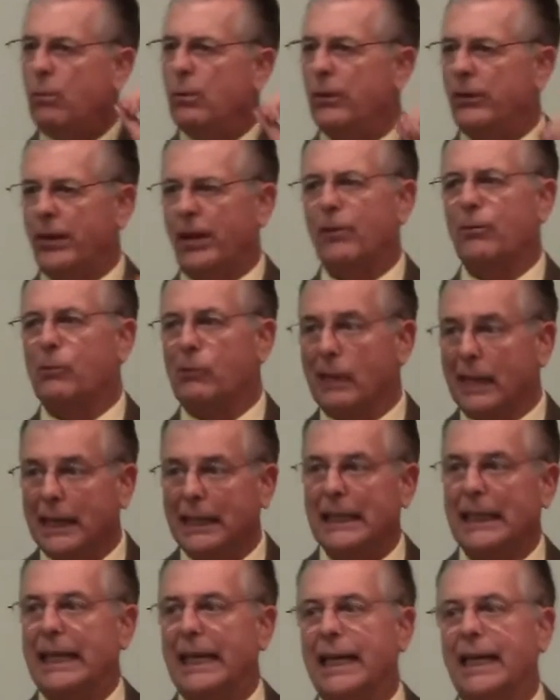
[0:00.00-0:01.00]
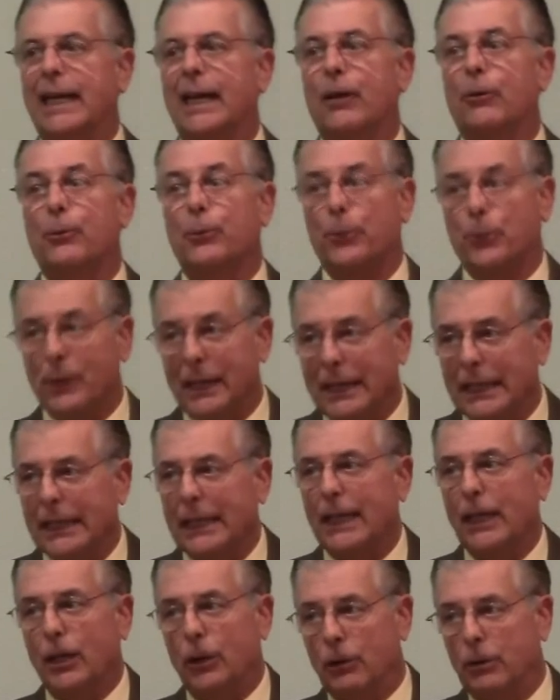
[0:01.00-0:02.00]
was a really,
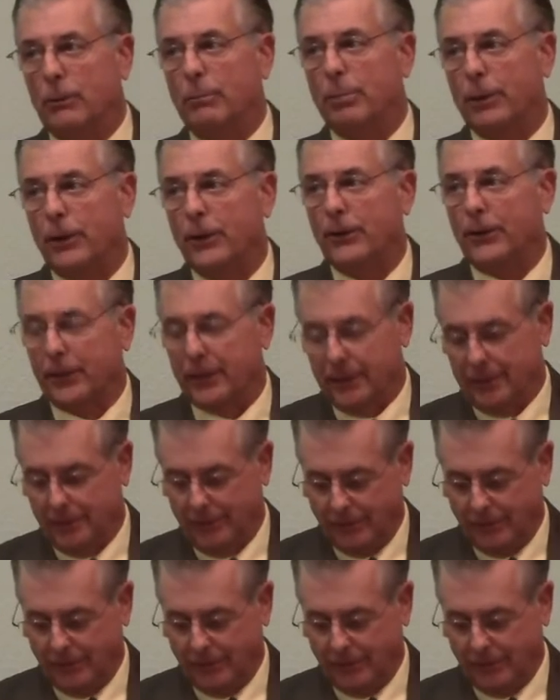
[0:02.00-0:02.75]
really good person.